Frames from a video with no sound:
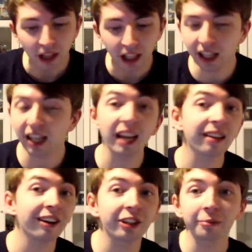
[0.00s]
Again,
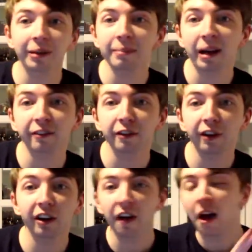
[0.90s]
I don't play Battlefield
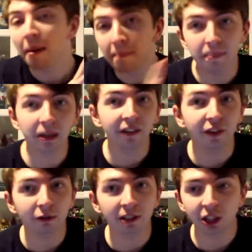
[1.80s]
five, but if
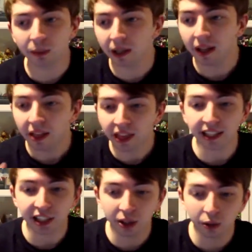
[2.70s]
you're into it,
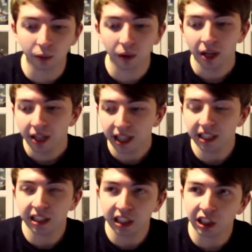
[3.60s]
that's cool. They
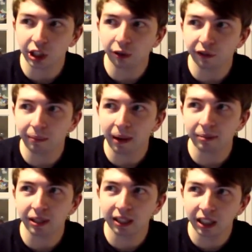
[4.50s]
did show off the
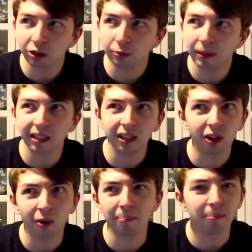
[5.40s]
maps a little bit,
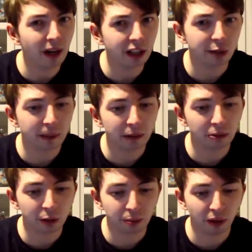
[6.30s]
not much, but it
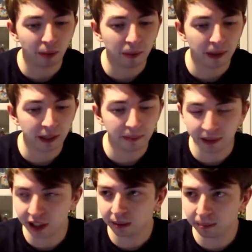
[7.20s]
was probably,
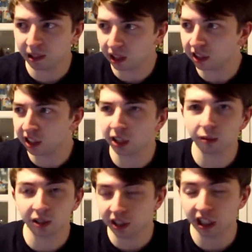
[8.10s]
bes besides Star
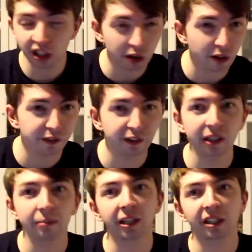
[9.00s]
Wars, because they showed off
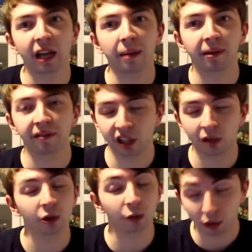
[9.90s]
fifteen minutes of gameplay for
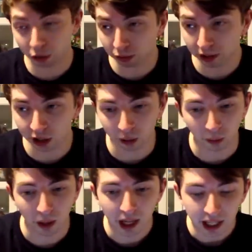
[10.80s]
Star Wars, which was really
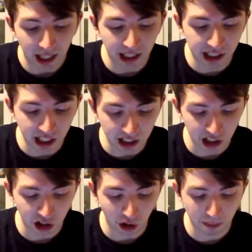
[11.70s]
cool. They didn't
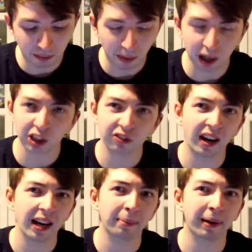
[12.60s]
show much for
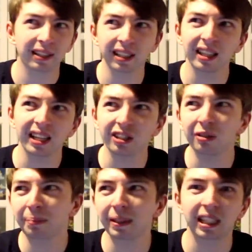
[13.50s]
Apex. They, they
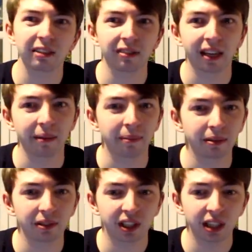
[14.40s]
showed bits here and there, but it
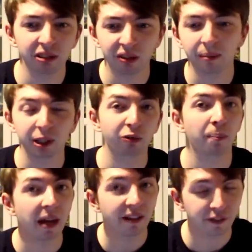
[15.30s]
was it was very much
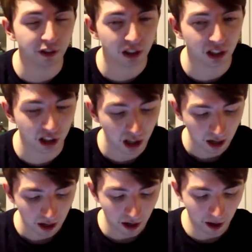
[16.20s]
repeat footage.
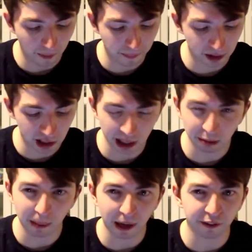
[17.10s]
Um, same
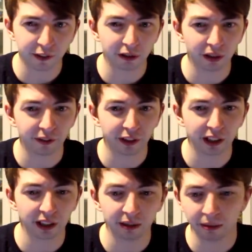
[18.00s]
with Battlefield, I
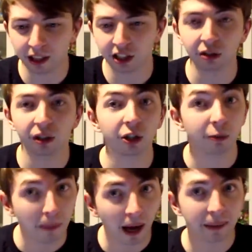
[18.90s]
think. Uh, they showed the new
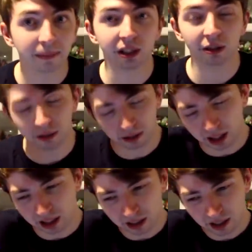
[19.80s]
maps. So
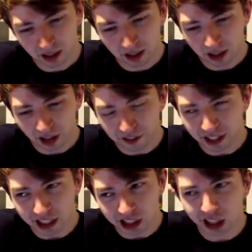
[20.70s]
they, I think
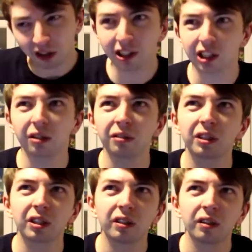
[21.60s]
actually they only showed
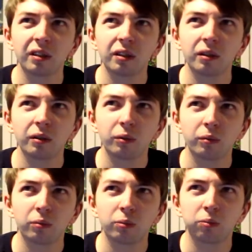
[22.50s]

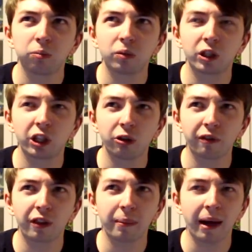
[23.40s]
two
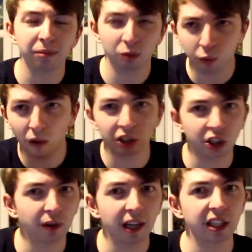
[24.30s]
of the maps. One
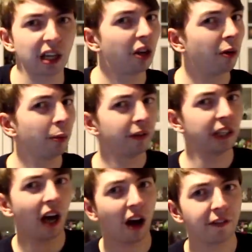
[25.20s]
showcased a lot more than
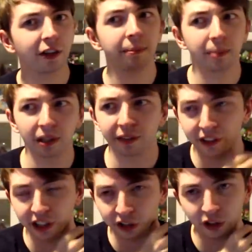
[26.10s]
the other, but I
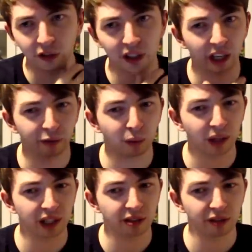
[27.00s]
think they showed two, and the other
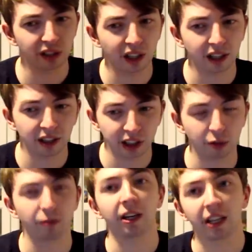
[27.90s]
one they just like, oh, it's
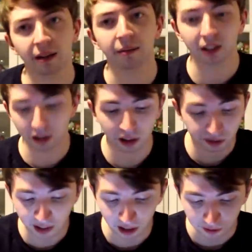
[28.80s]
not ready yet, so it's
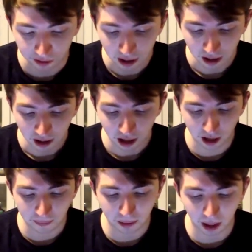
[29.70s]
fair enough.
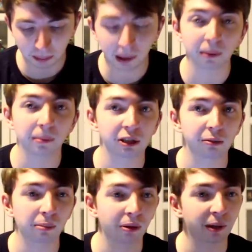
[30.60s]
Um, I might be
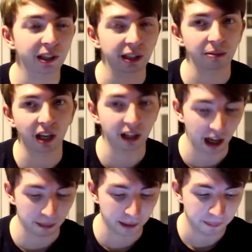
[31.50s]
misremembering, my internet was cutting
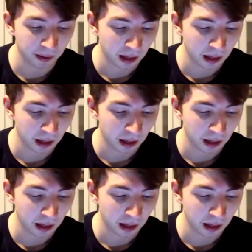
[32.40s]
out a bit.